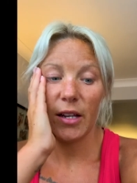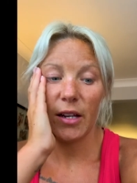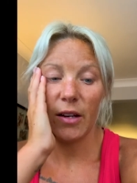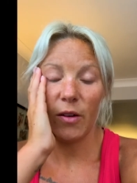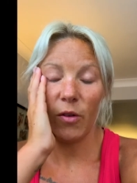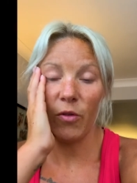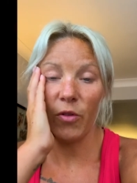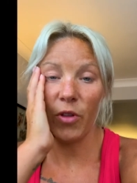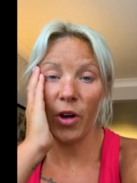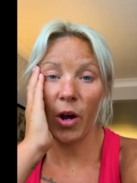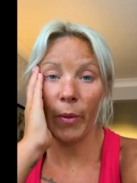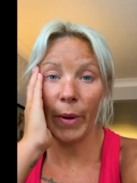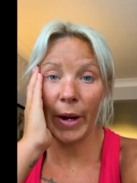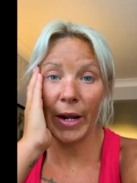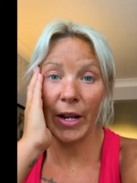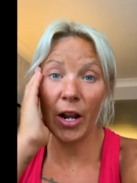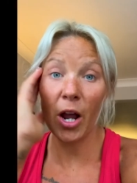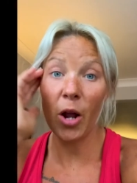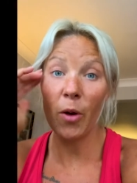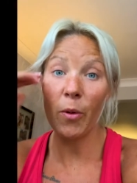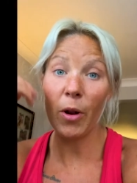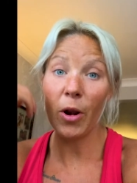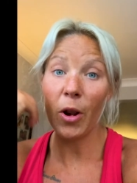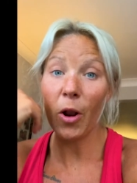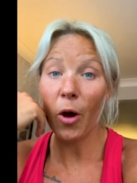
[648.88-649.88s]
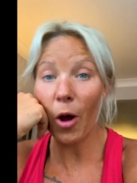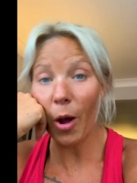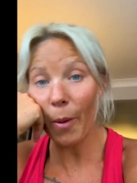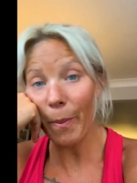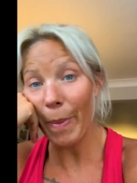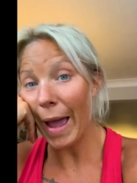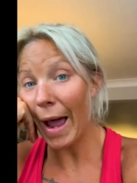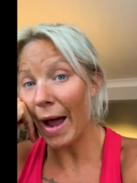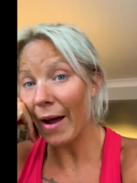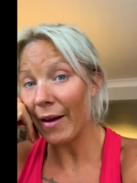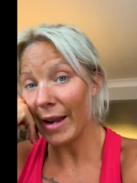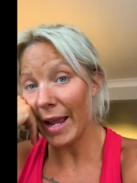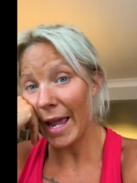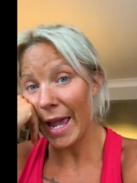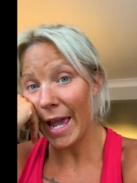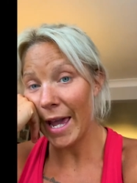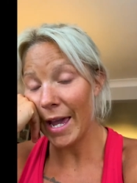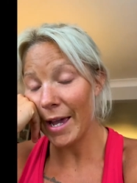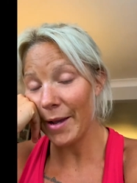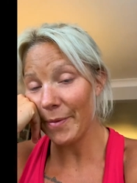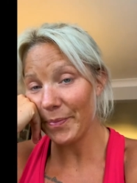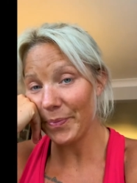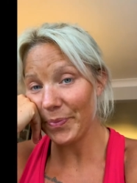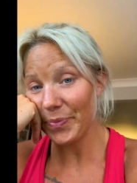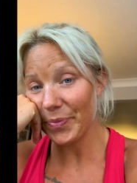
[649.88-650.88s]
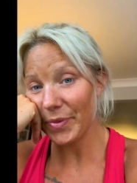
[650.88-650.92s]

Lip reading: although I know a lot about it,